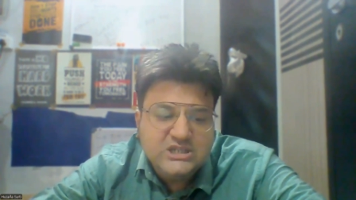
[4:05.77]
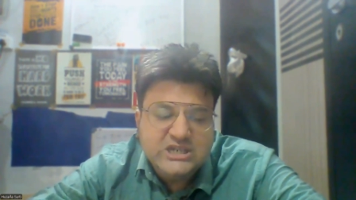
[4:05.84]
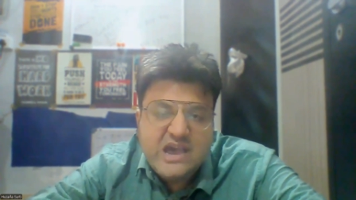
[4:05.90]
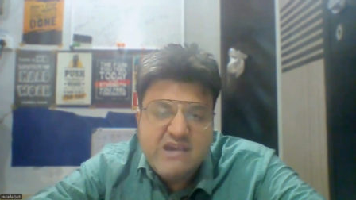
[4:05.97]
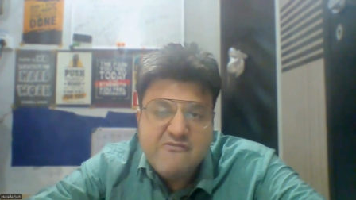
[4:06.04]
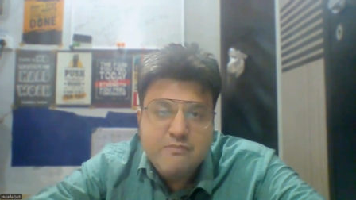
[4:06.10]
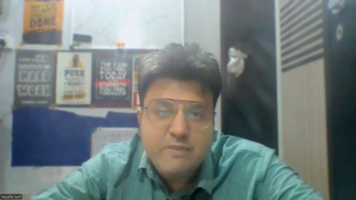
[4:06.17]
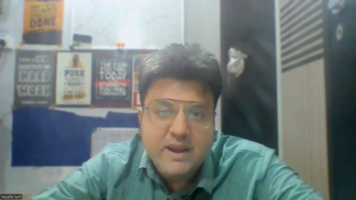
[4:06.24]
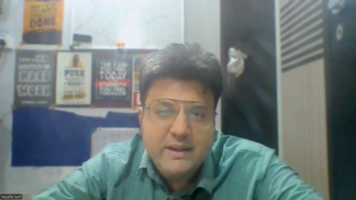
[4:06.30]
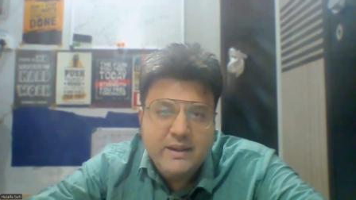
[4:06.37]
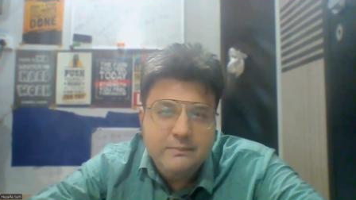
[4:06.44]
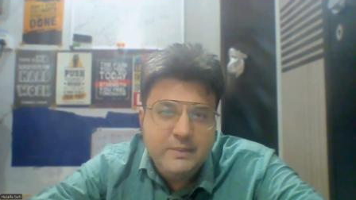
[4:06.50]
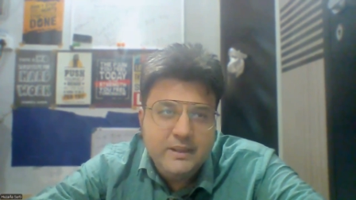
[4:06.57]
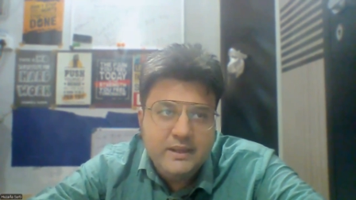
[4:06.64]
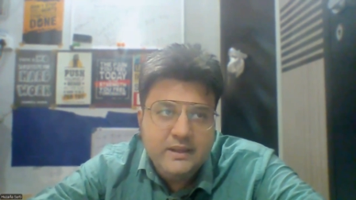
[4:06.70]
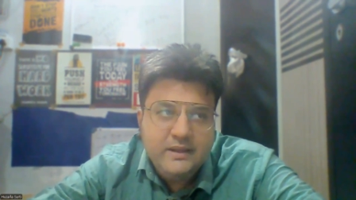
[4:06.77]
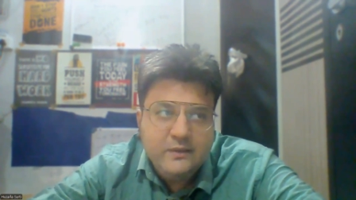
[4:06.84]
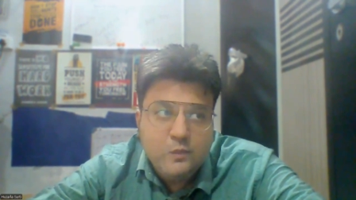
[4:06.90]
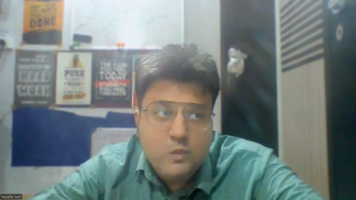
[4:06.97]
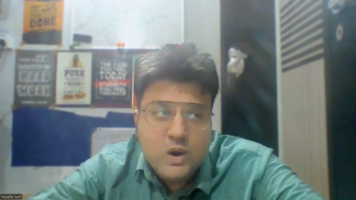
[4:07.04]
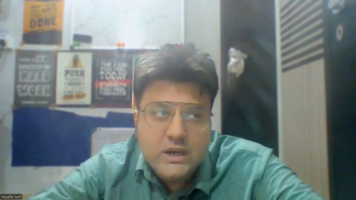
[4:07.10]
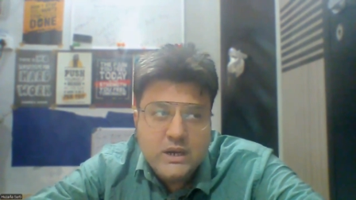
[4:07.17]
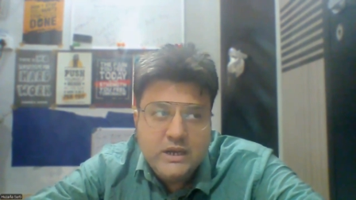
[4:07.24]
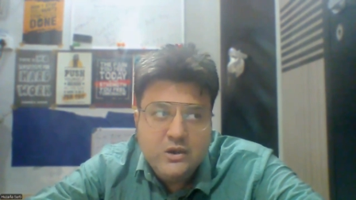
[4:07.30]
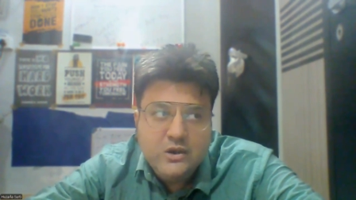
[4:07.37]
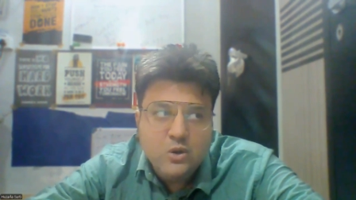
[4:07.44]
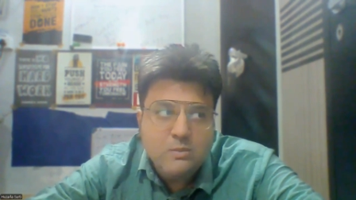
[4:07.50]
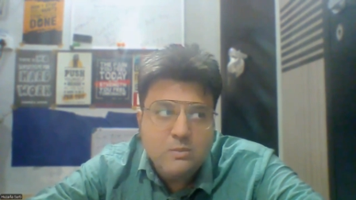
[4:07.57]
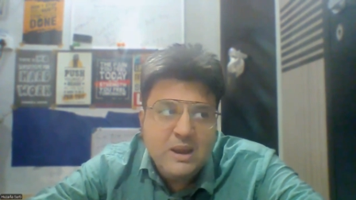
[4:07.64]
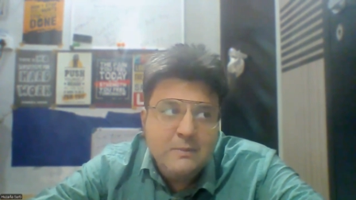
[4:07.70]
the chef might be
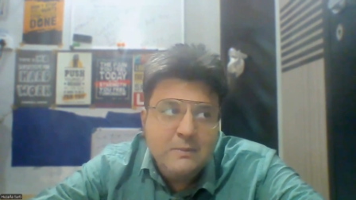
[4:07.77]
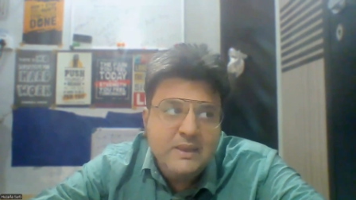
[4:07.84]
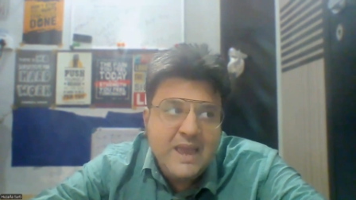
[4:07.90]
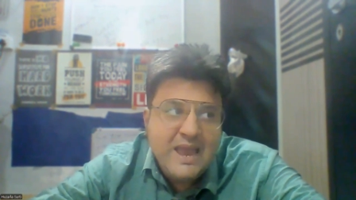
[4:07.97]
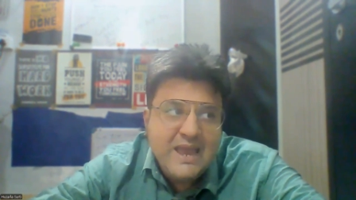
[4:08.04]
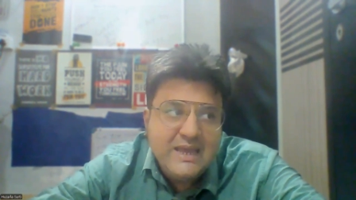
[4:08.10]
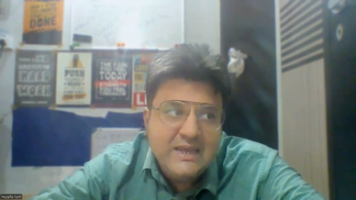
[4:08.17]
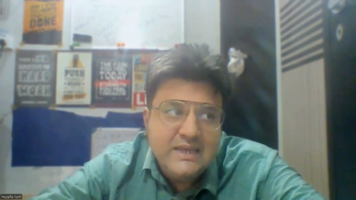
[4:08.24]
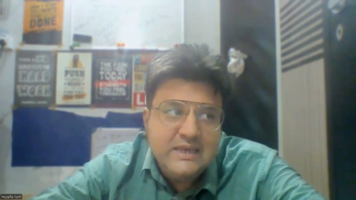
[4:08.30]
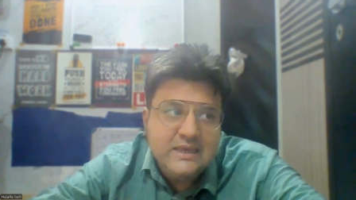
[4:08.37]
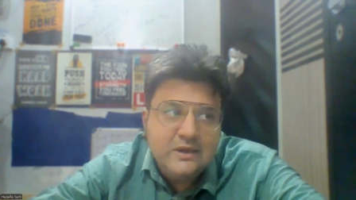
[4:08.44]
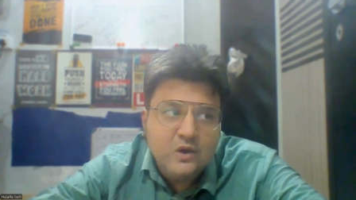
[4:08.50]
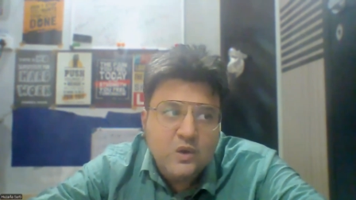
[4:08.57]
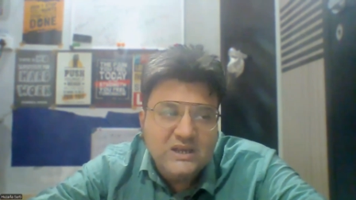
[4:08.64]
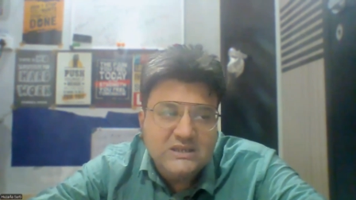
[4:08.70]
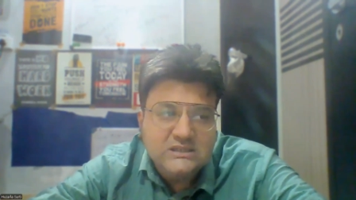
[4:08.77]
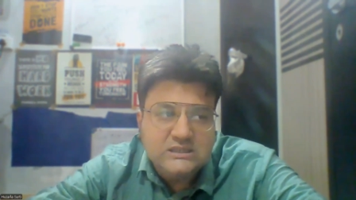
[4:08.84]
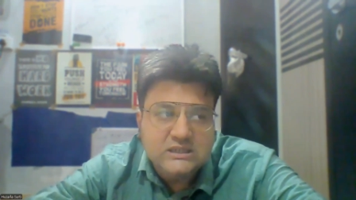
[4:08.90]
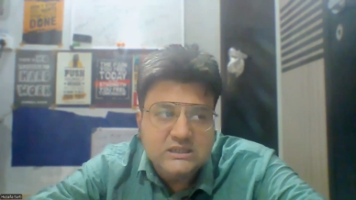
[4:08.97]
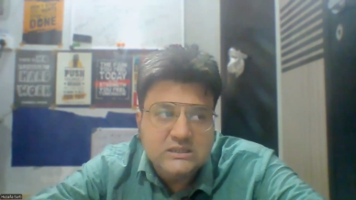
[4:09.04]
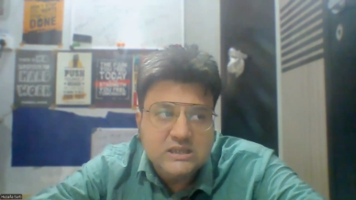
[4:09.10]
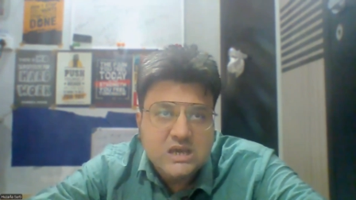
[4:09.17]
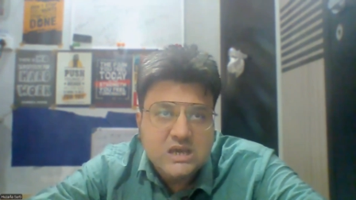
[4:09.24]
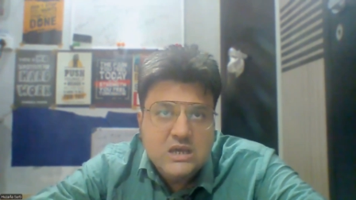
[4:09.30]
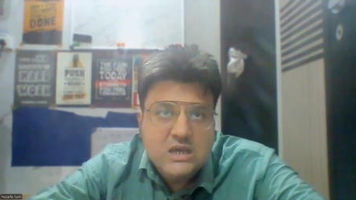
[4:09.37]
worried or might be angry or anxious